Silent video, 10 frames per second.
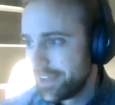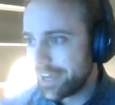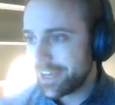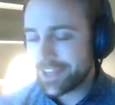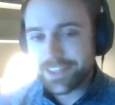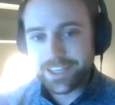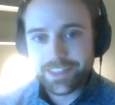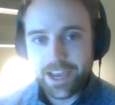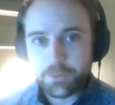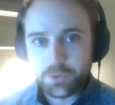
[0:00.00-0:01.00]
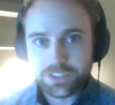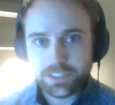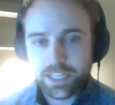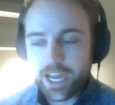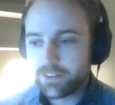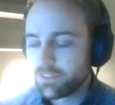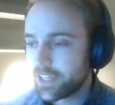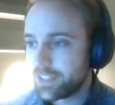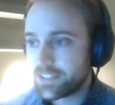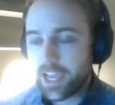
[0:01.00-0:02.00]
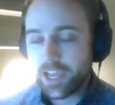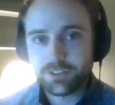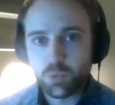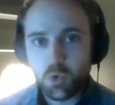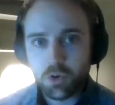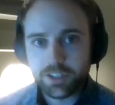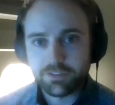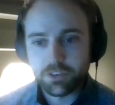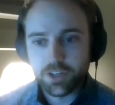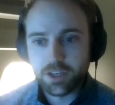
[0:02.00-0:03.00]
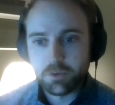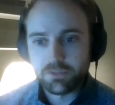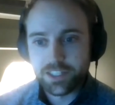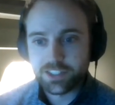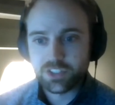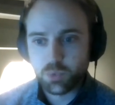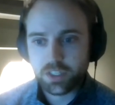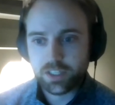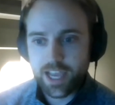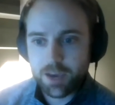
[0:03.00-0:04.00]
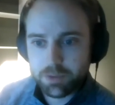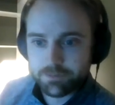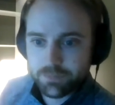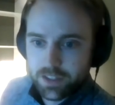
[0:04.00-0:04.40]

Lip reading: I think that was kind of like a tale of warning for him of this is what can happen.